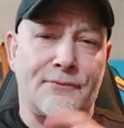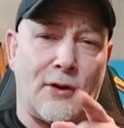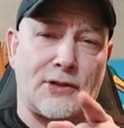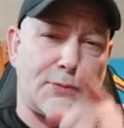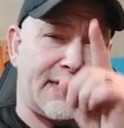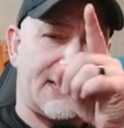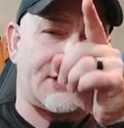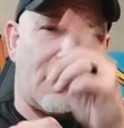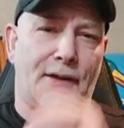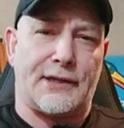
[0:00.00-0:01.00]
Folks, we'll
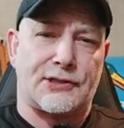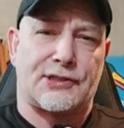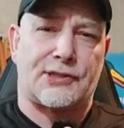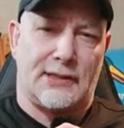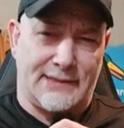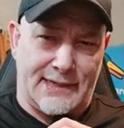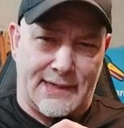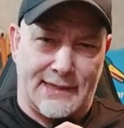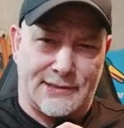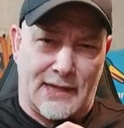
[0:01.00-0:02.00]
catch you all here Sunday
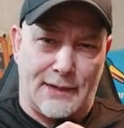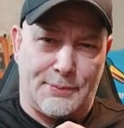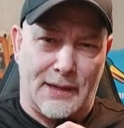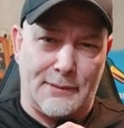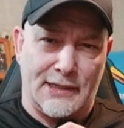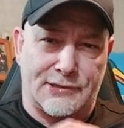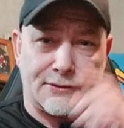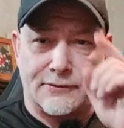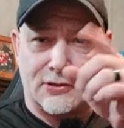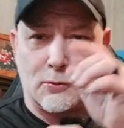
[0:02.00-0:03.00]
nights, 9 p.m.
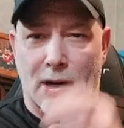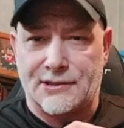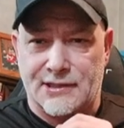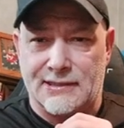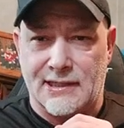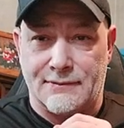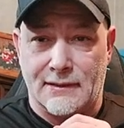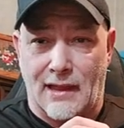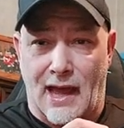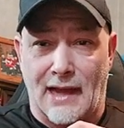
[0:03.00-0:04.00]
Eastern for Squatch-D
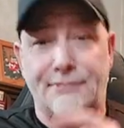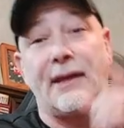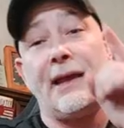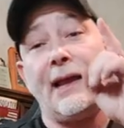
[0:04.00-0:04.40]
TV Live.